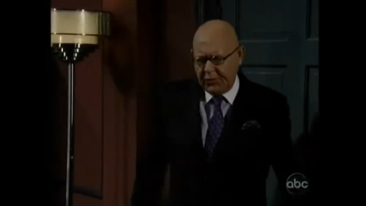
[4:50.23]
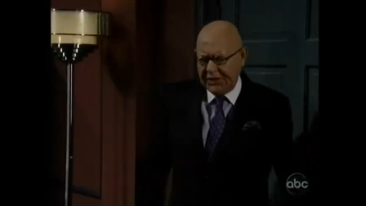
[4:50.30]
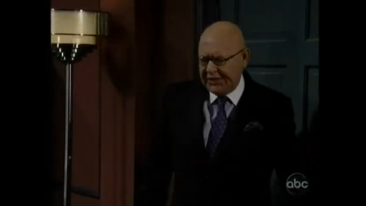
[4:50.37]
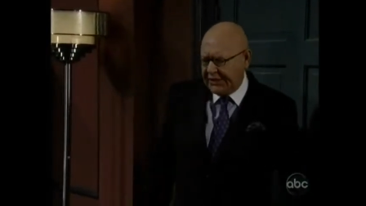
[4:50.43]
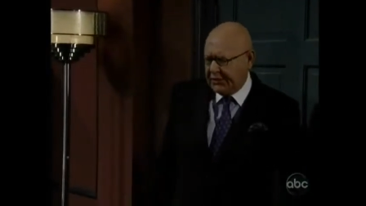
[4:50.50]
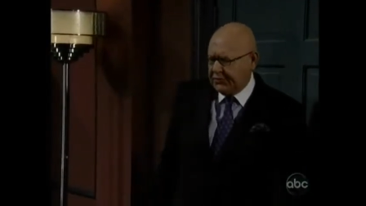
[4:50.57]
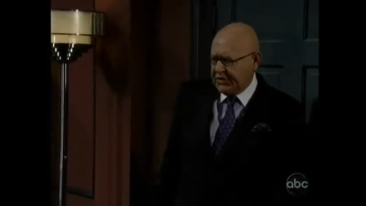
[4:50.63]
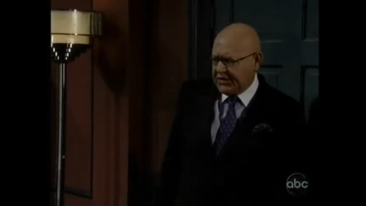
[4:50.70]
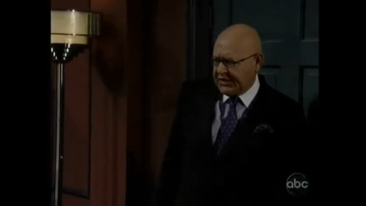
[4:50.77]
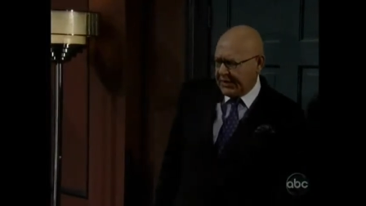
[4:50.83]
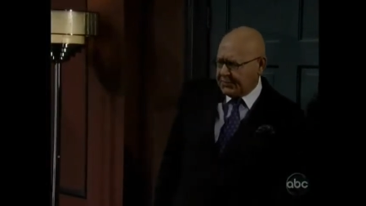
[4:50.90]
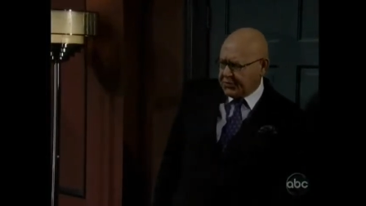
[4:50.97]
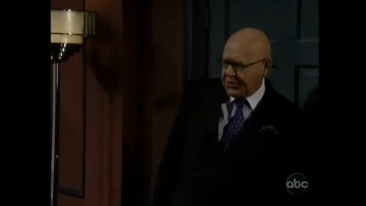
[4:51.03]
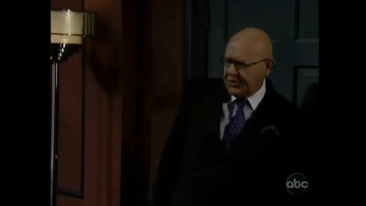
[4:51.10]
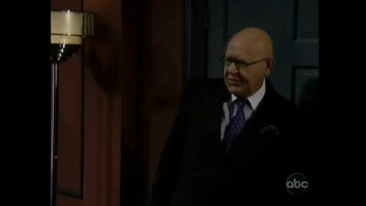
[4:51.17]
wedding
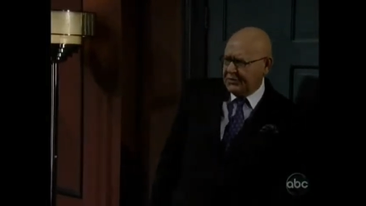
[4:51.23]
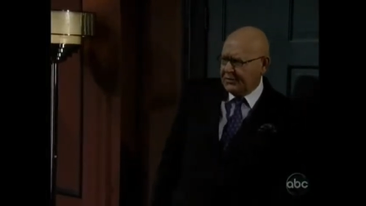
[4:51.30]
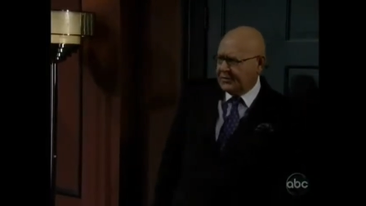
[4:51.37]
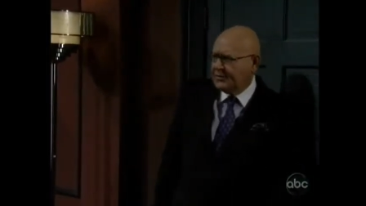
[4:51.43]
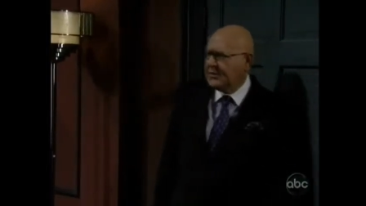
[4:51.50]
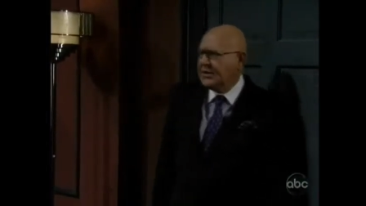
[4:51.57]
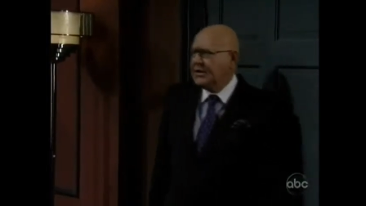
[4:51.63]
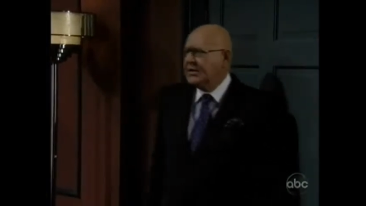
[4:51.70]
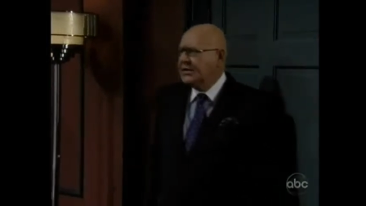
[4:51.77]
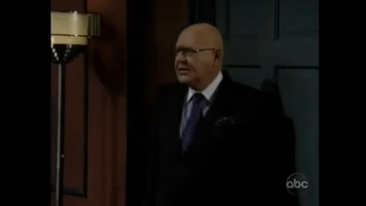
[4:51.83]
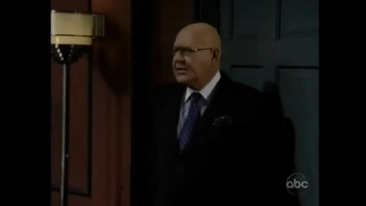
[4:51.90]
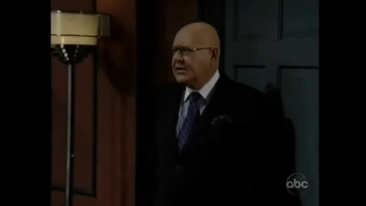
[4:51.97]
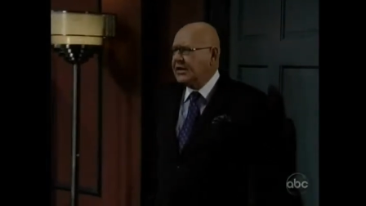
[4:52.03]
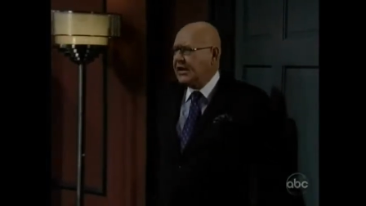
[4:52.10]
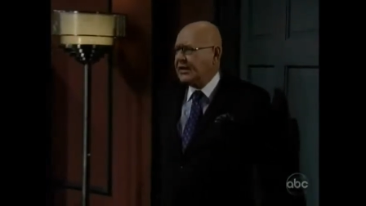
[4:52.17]
reception,
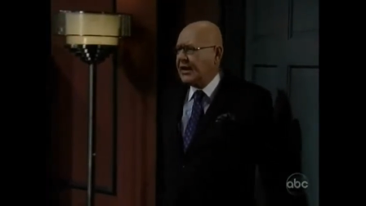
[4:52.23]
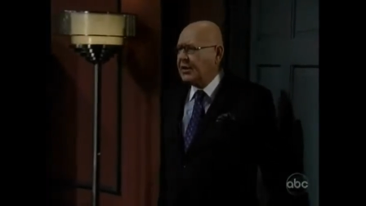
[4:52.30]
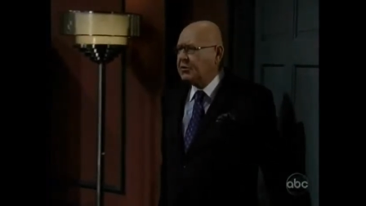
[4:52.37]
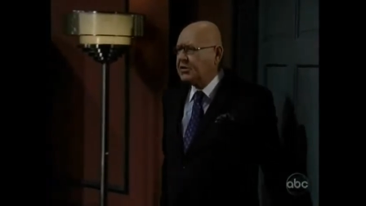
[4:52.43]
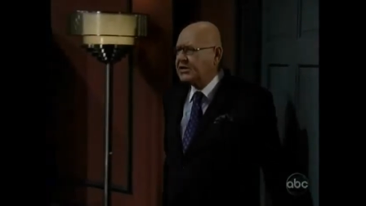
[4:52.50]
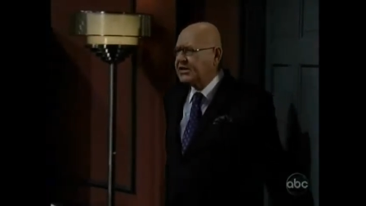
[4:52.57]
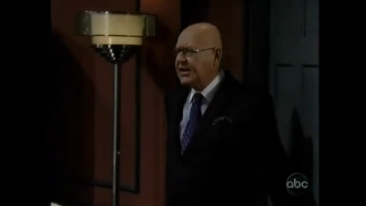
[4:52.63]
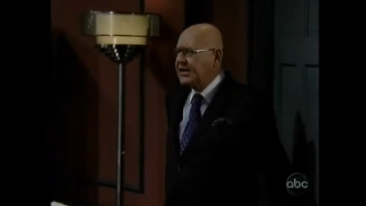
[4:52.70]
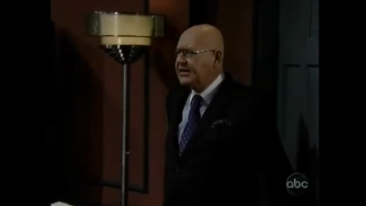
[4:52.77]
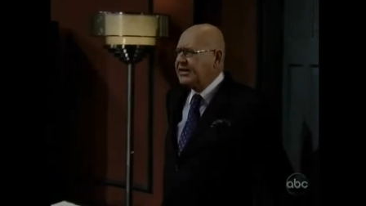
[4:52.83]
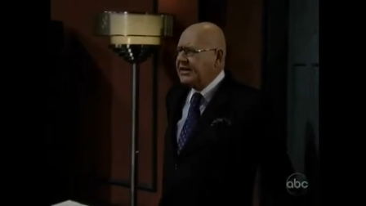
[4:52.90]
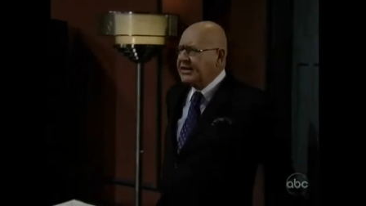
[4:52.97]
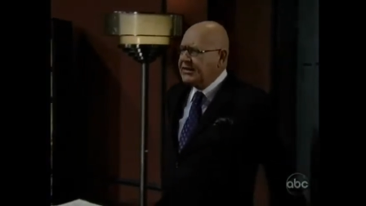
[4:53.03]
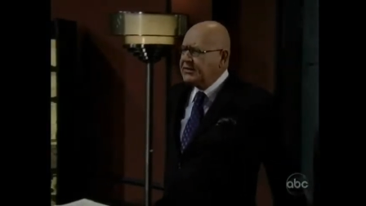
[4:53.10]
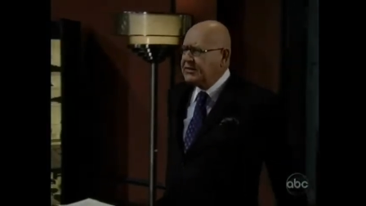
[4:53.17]
and I will take
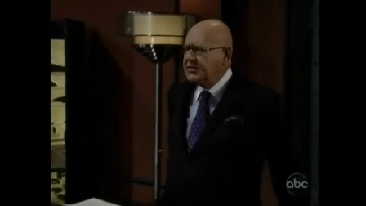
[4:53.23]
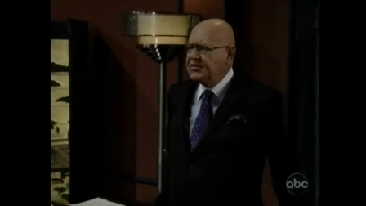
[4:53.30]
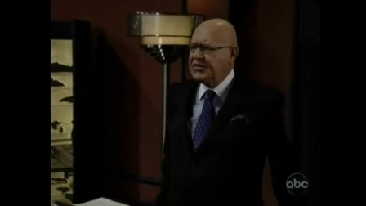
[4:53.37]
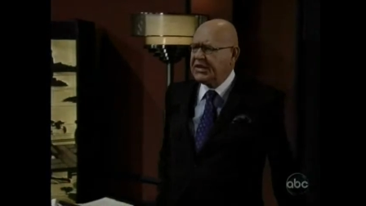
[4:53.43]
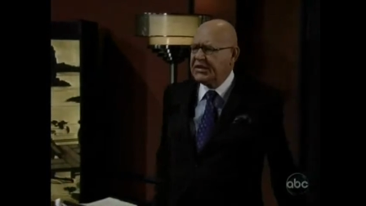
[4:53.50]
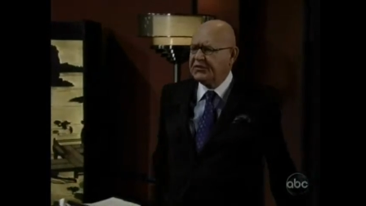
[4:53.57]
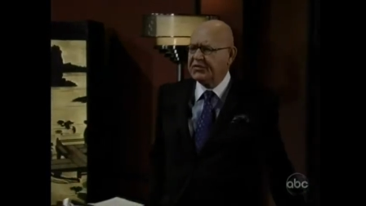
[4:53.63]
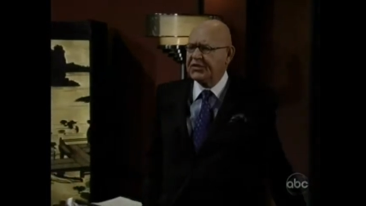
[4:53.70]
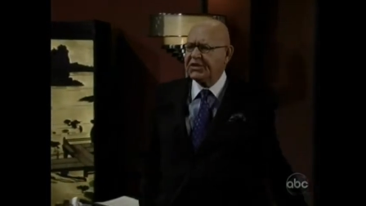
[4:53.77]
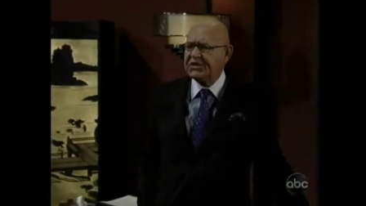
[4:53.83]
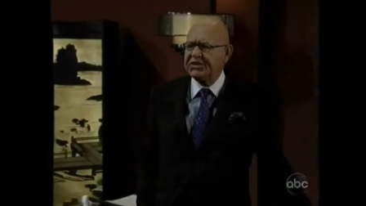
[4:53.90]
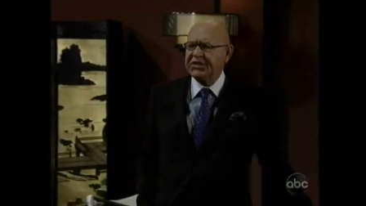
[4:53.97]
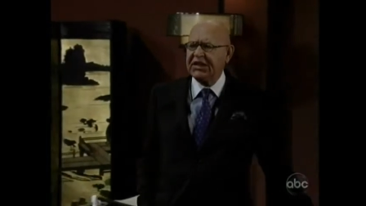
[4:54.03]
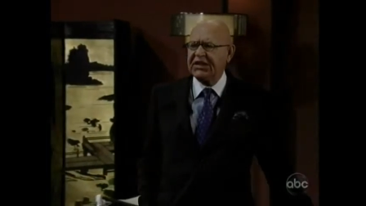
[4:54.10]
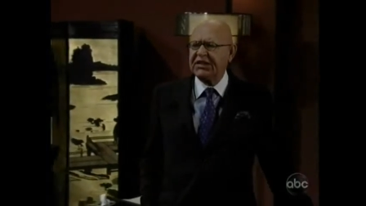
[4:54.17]
care of
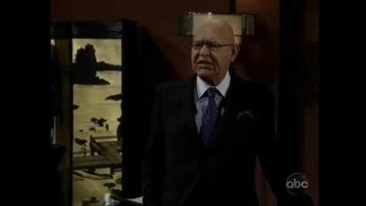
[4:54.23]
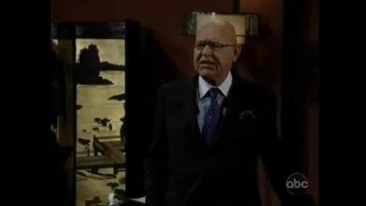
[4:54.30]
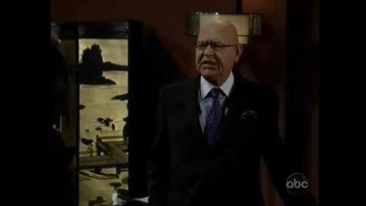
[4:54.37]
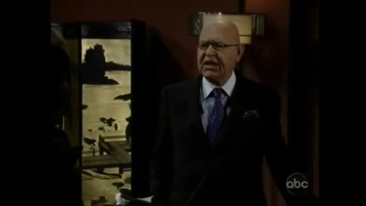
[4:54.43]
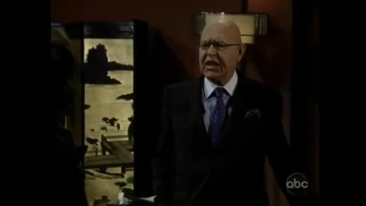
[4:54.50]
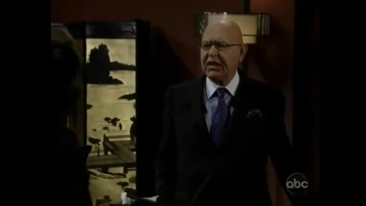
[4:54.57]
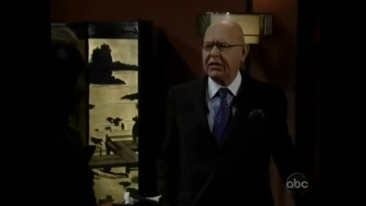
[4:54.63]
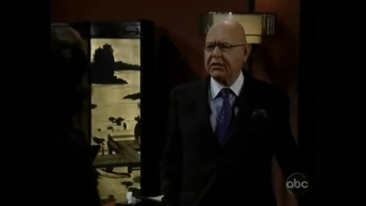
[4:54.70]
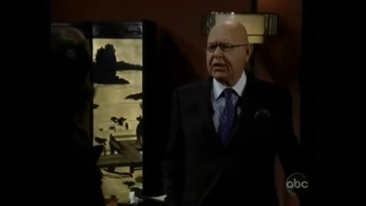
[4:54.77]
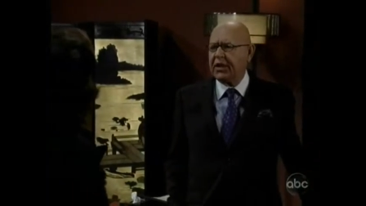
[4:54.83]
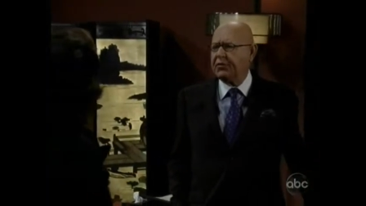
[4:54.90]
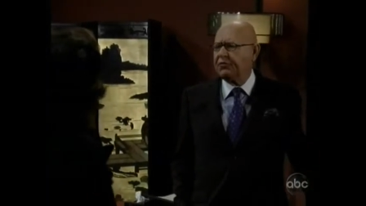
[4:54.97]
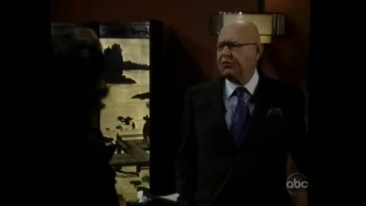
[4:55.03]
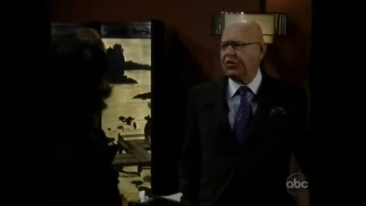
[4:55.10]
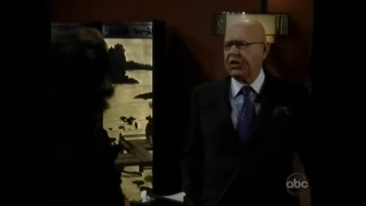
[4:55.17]
everything and
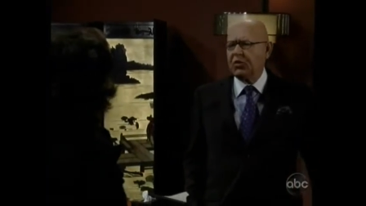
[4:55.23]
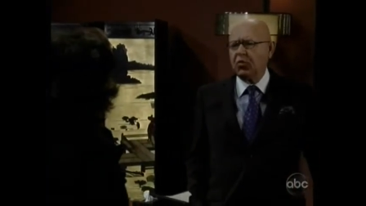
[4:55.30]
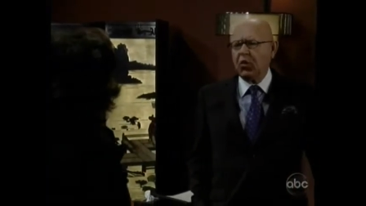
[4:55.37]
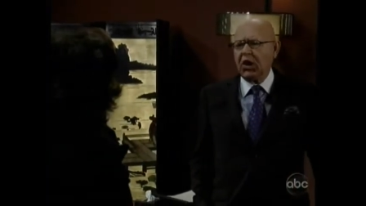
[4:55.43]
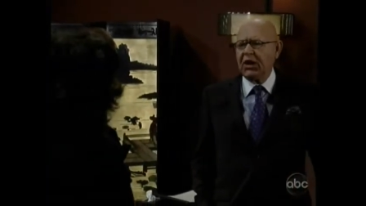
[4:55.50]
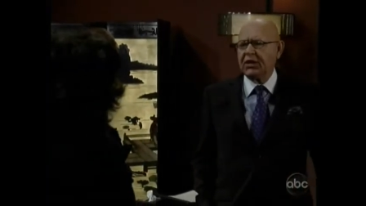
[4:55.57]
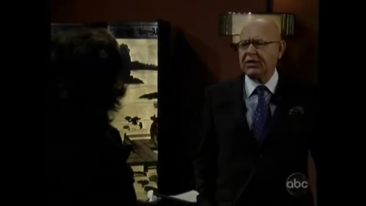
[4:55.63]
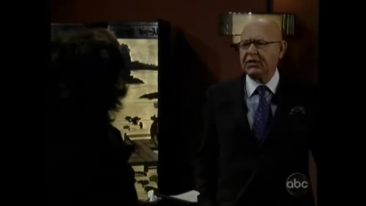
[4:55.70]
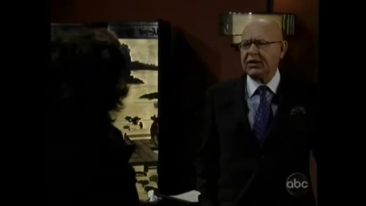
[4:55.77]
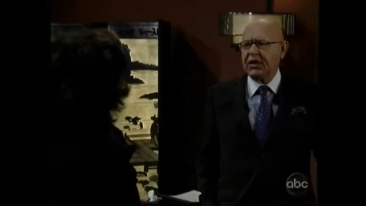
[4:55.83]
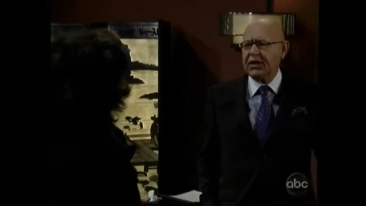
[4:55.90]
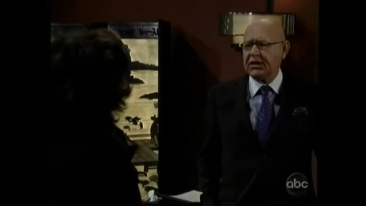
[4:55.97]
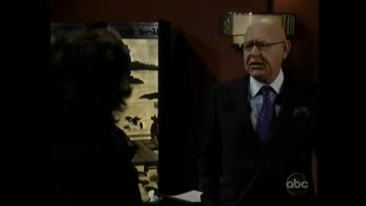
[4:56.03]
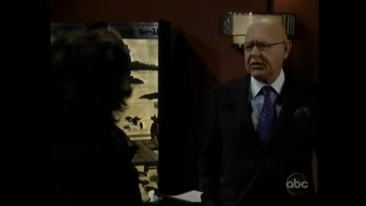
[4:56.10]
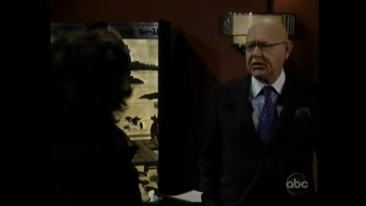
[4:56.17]
everyone
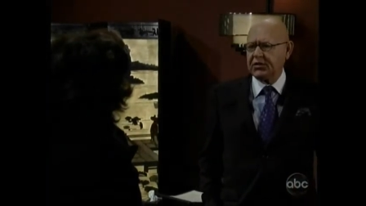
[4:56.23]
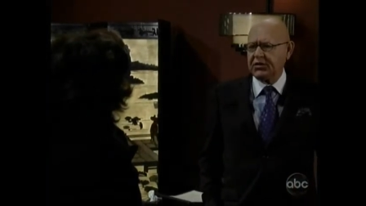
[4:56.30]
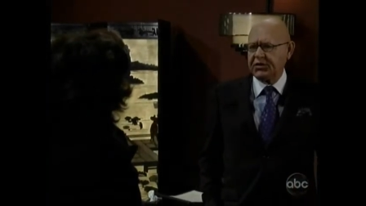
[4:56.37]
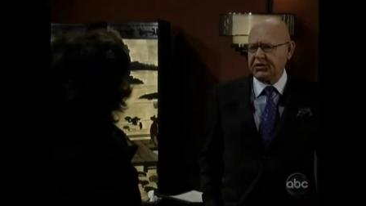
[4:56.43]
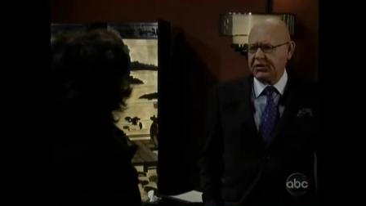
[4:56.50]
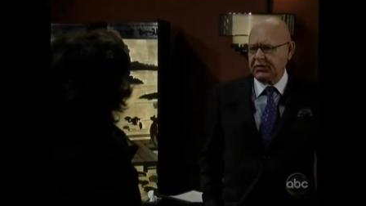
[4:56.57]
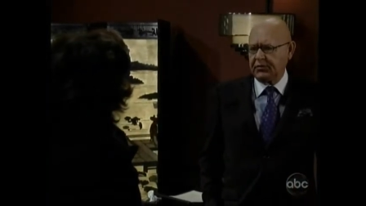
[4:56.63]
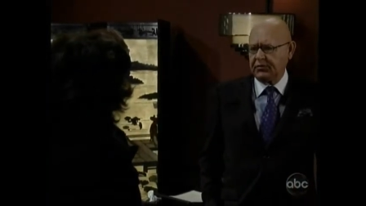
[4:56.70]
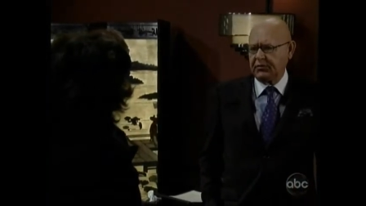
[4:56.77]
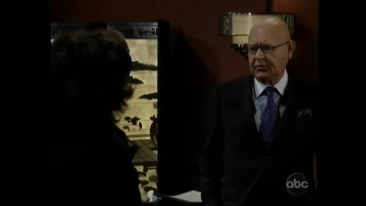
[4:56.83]
else.